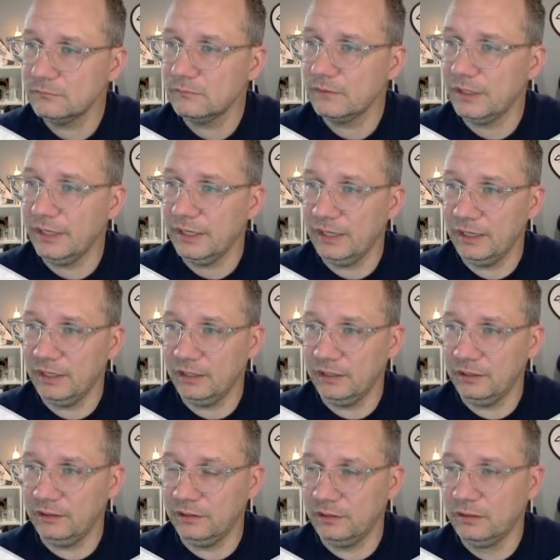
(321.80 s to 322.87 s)

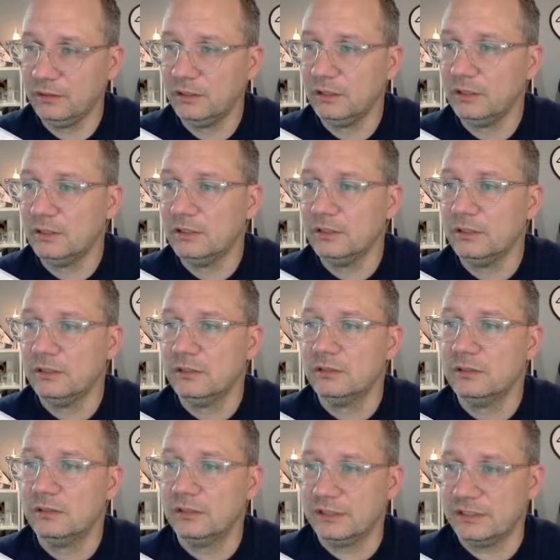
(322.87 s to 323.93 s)
And
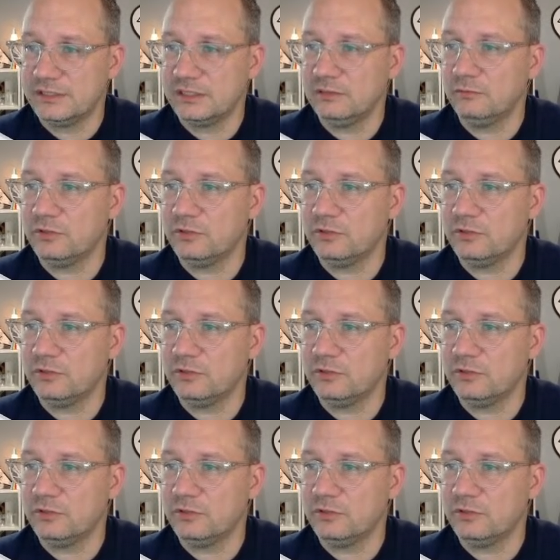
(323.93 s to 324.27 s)
like I said,